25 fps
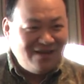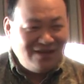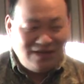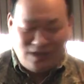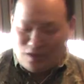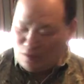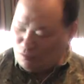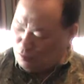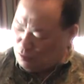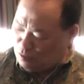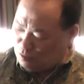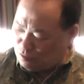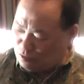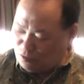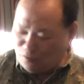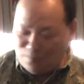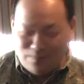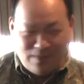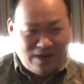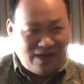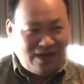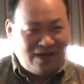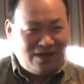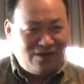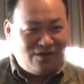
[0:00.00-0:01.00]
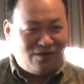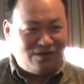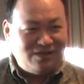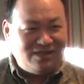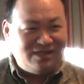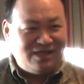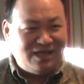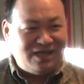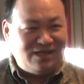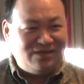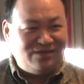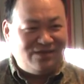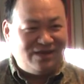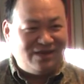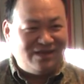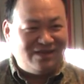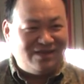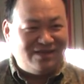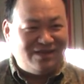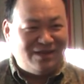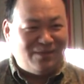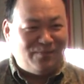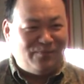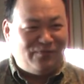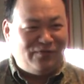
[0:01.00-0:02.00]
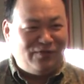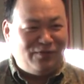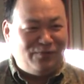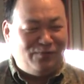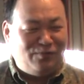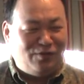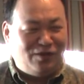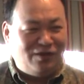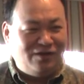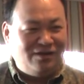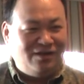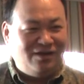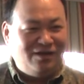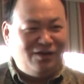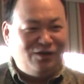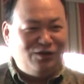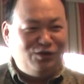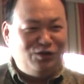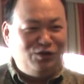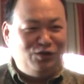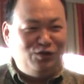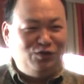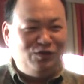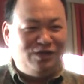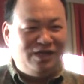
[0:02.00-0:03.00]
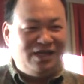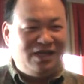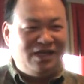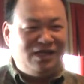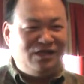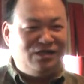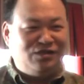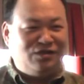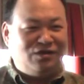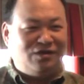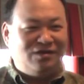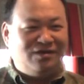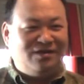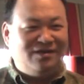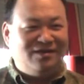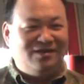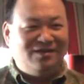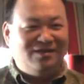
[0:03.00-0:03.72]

You automatic concentric the fuel point to the insert.